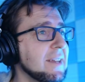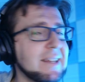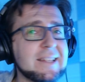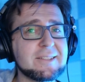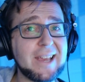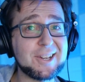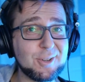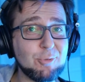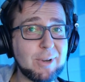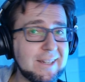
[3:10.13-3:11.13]
That's actually
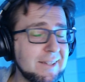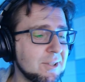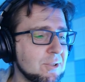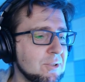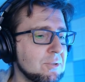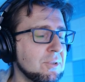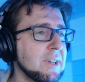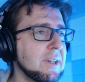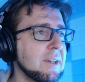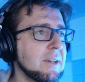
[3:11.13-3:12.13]
quite easy to do
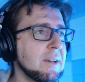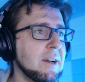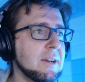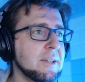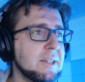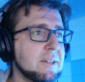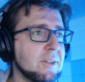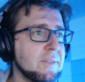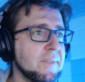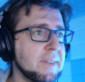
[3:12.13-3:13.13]
here,
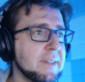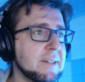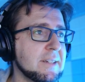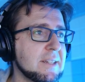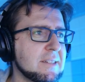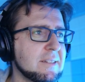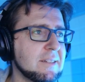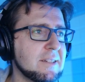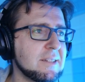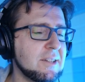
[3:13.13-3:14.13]
and
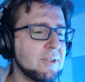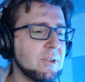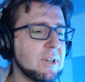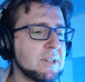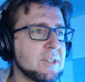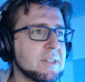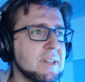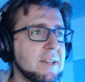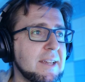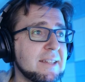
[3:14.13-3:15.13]
this here you can just,
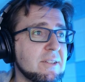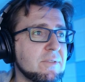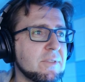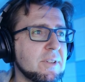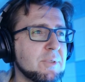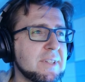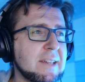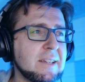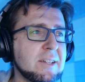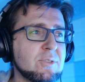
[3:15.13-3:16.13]
instead of
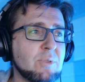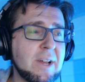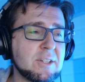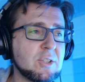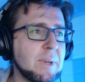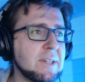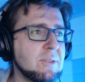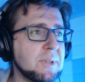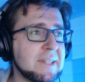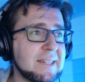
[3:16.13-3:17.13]
resetting it to 120,
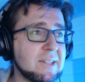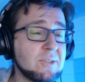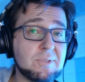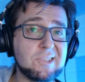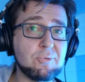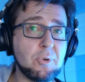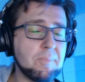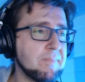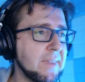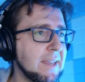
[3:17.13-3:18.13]
you can set it to 0.
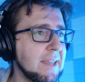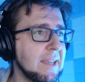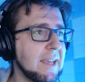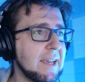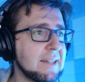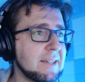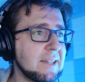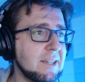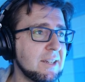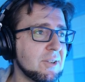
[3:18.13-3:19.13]
And then
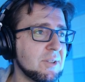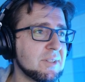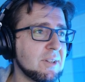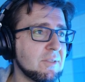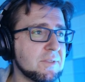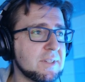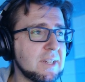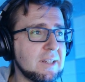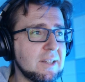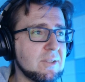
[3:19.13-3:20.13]
here, instead of
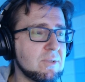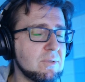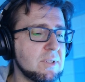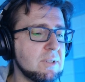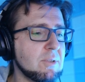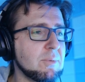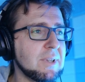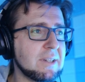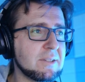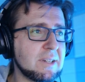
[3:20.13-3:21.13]
setting it to 0, we
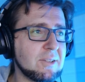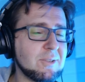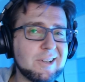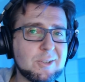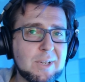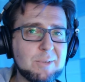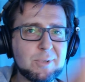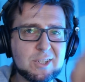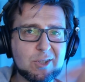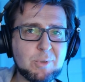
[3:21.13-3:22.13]
set it to 120, we
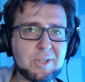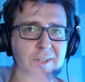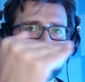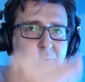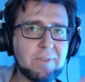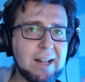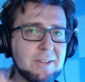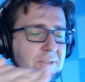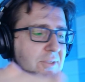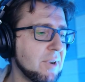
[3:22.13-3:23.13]
just switch the two
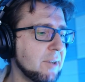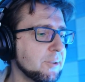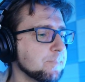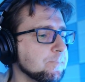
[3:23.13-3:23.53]
values around.